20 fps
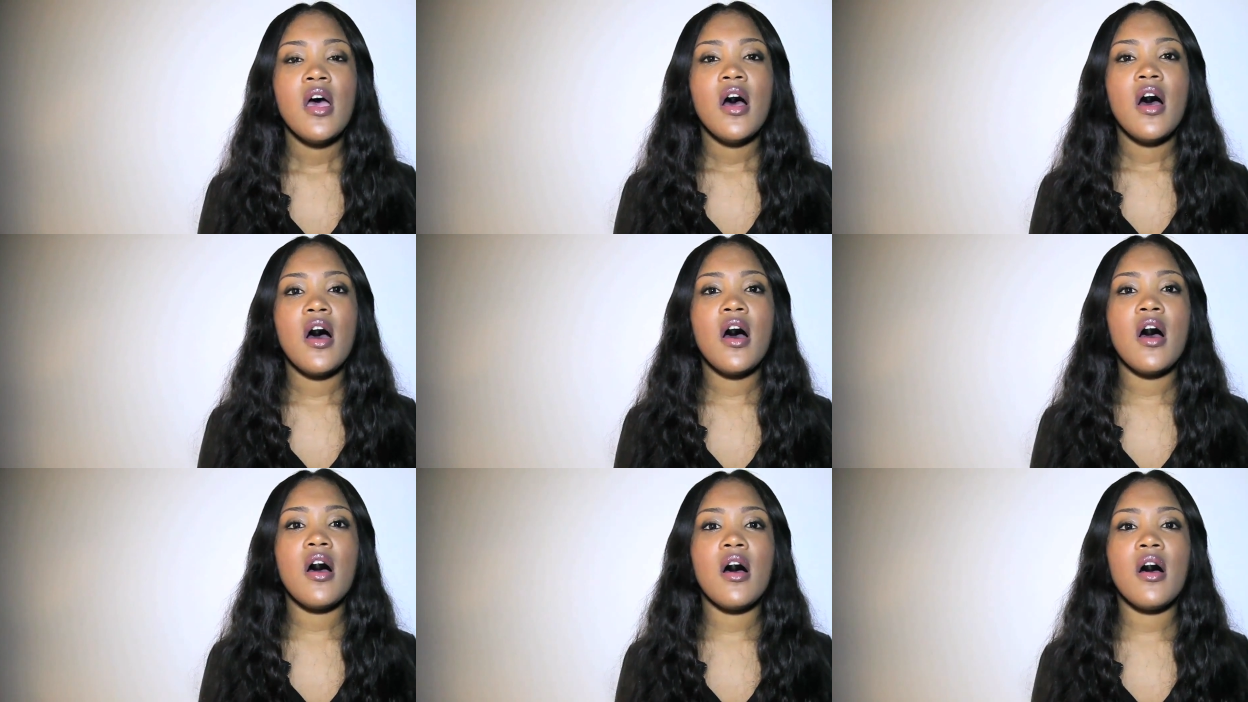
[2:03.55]

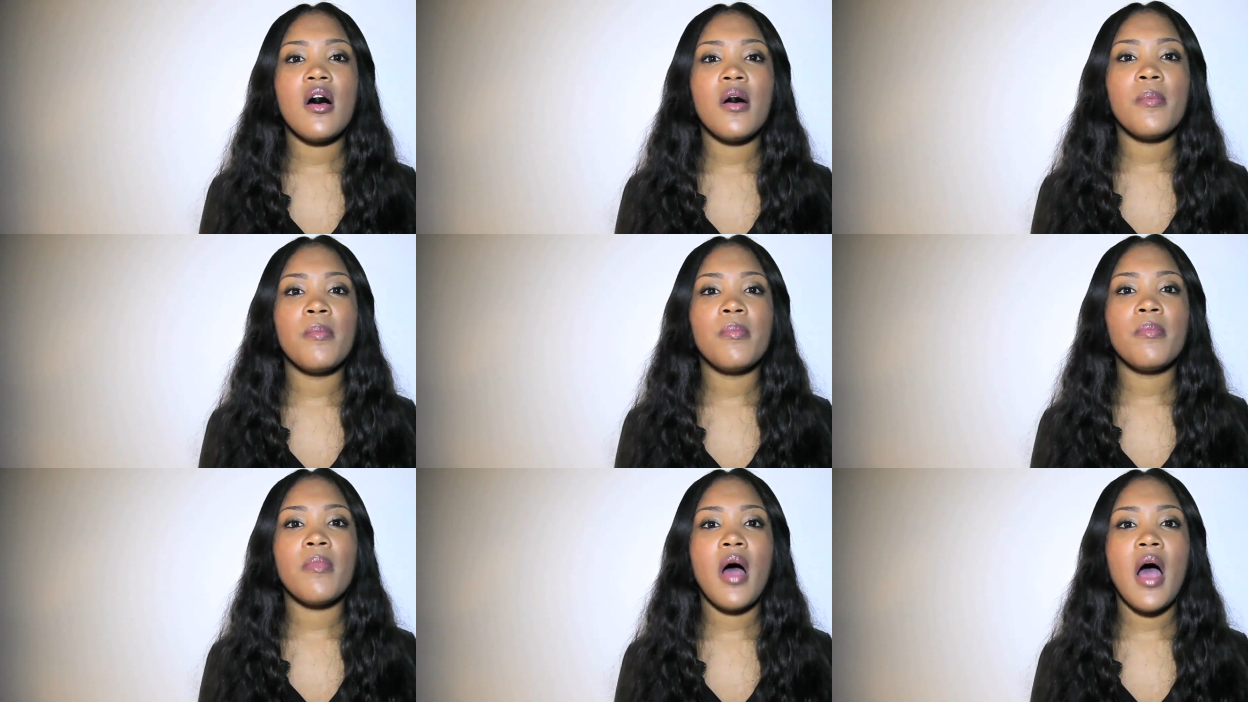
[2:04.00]

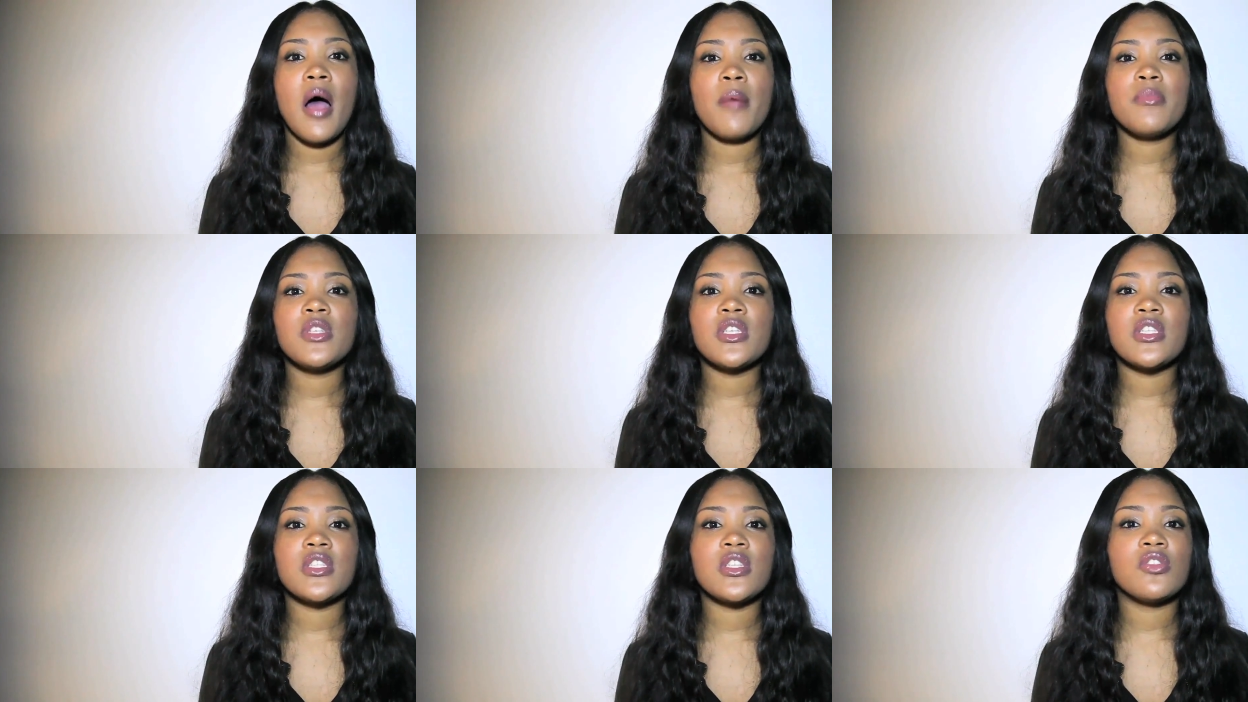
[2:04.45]
Um,
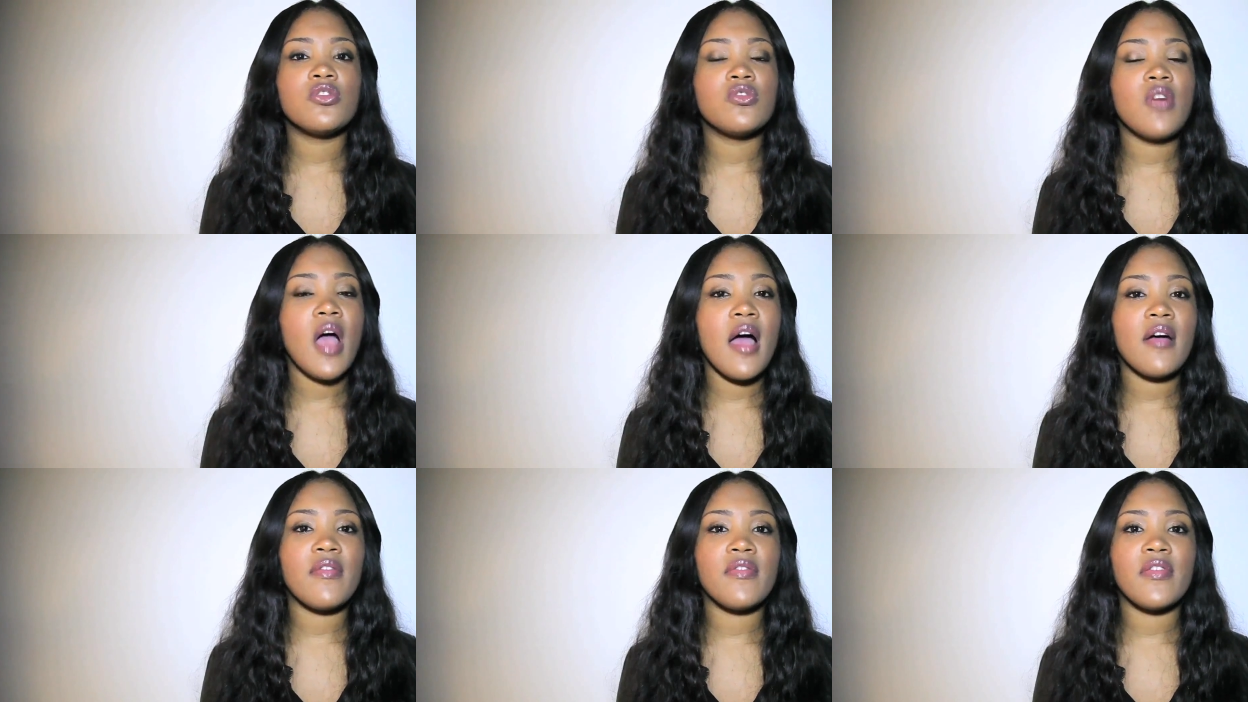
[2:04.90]
I'm just a
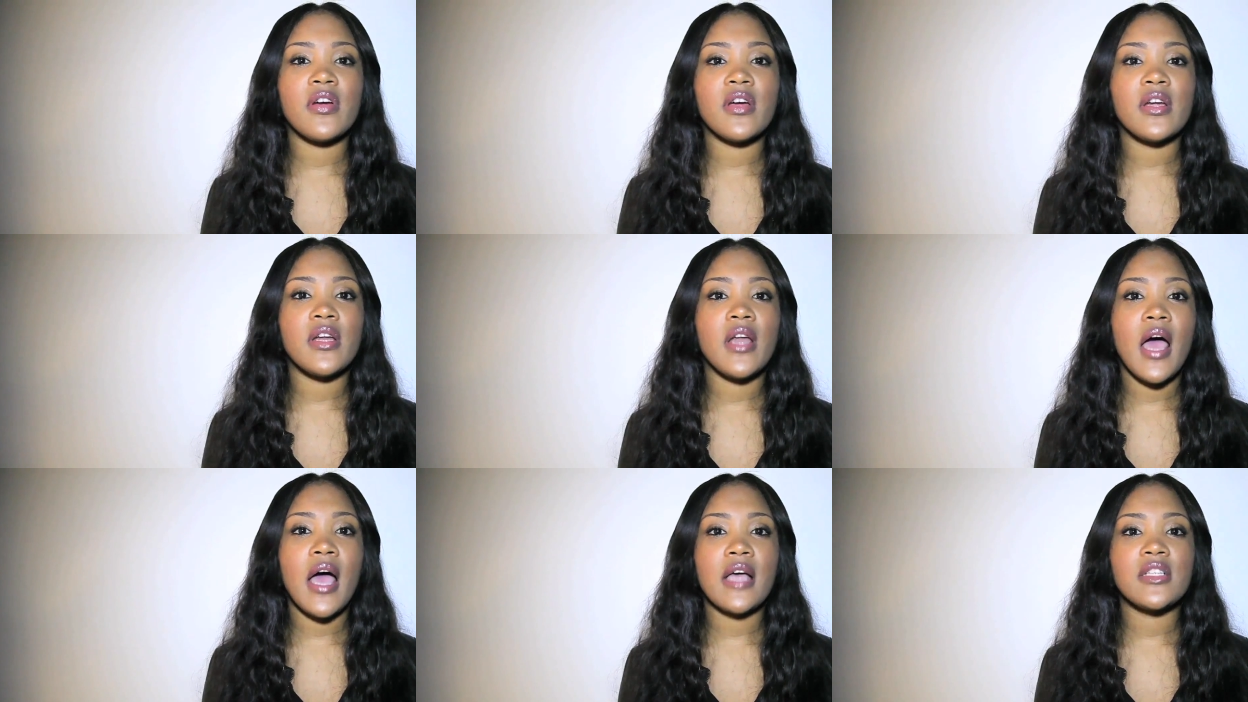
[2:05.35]
driver
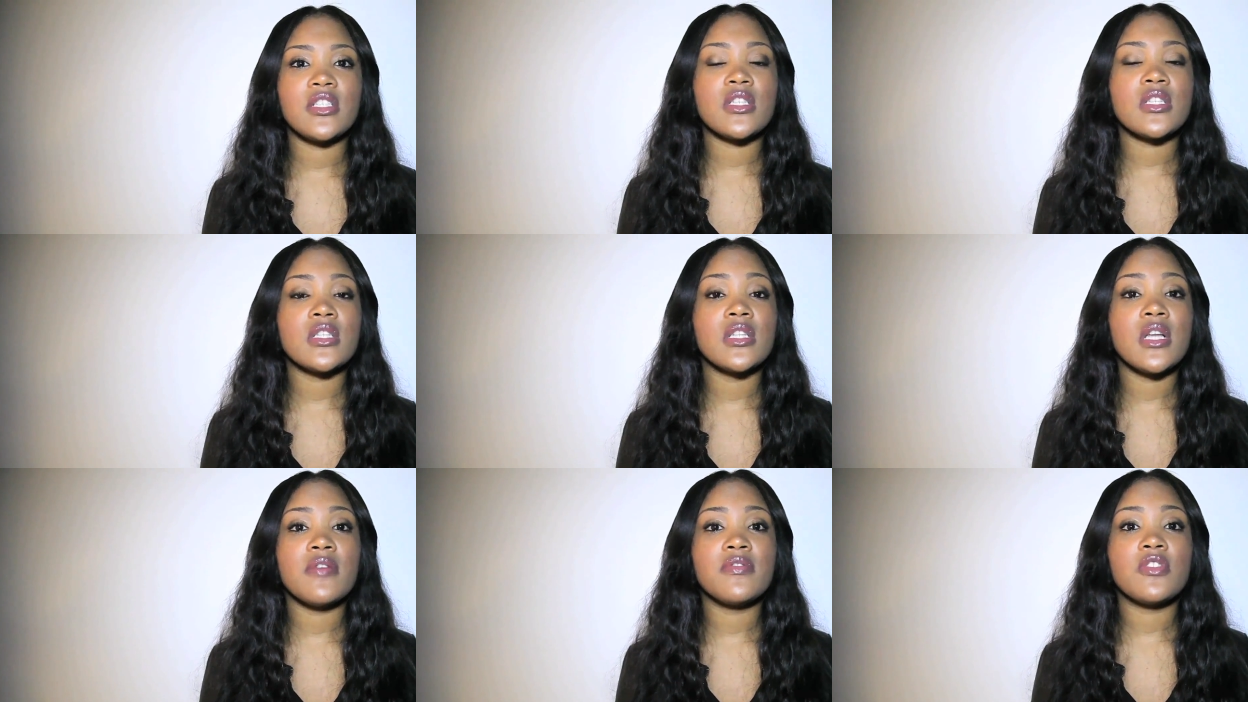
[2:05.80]
and I
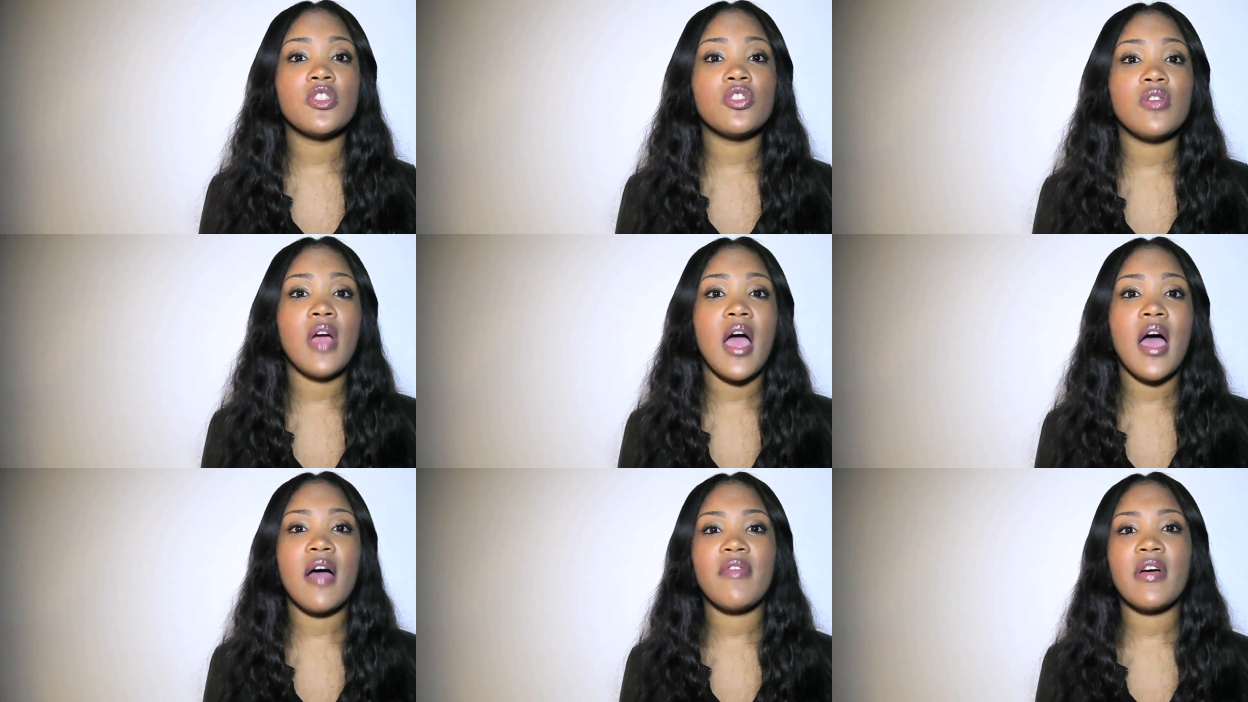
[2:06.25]
just love to
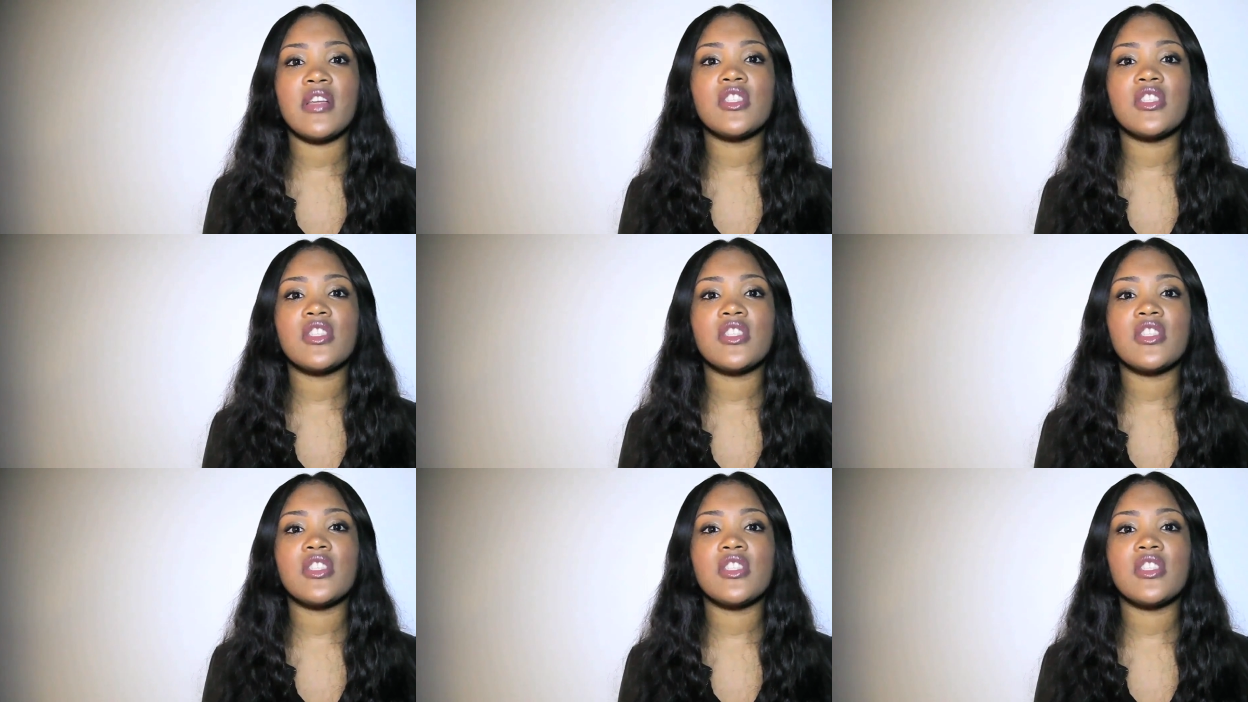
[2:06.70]
drive.